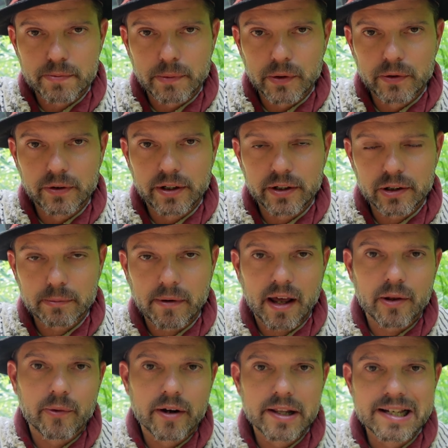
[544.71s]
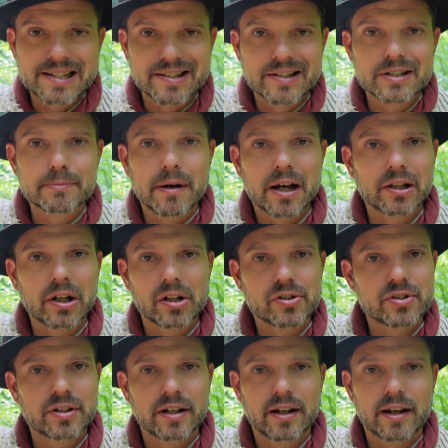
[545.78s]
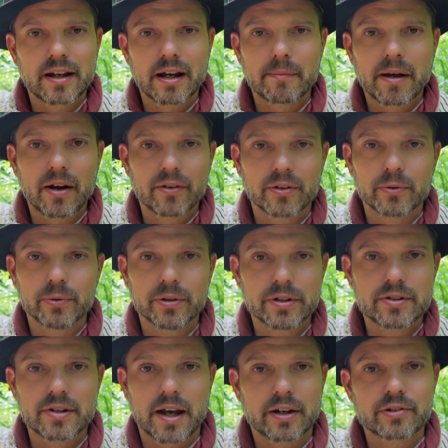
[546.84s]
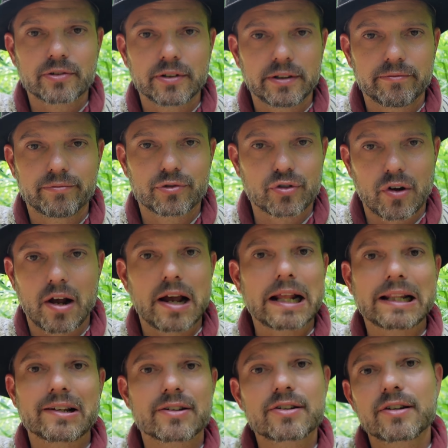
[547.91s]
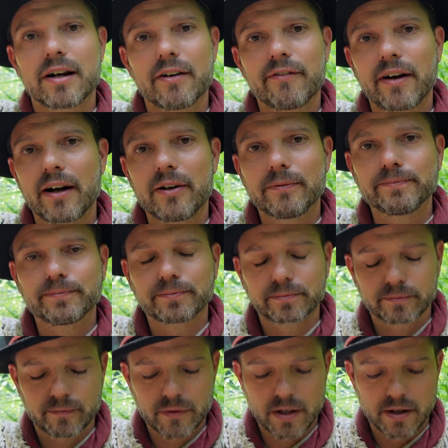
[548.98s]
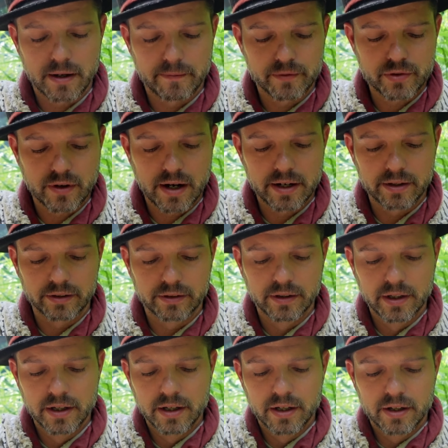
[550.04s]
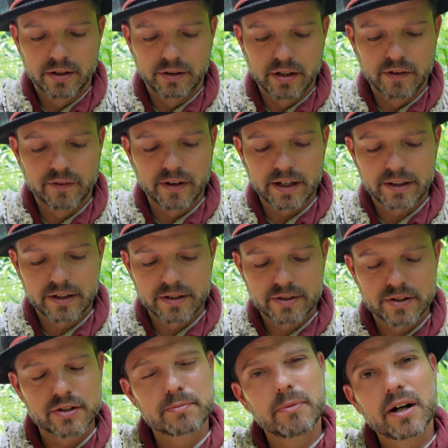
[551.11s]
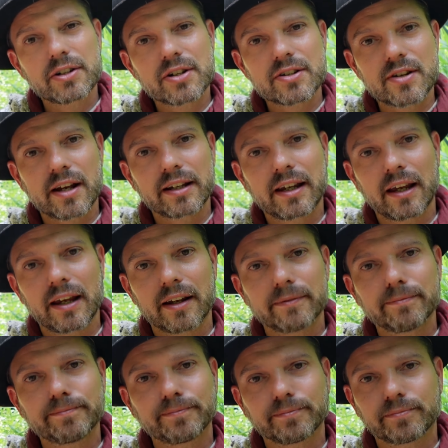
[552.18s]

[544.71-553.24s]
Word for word: spoon here. By the way, this is my lunch today. I'm out in the woods actually trying this stuff out um, trying to live like this as much as I can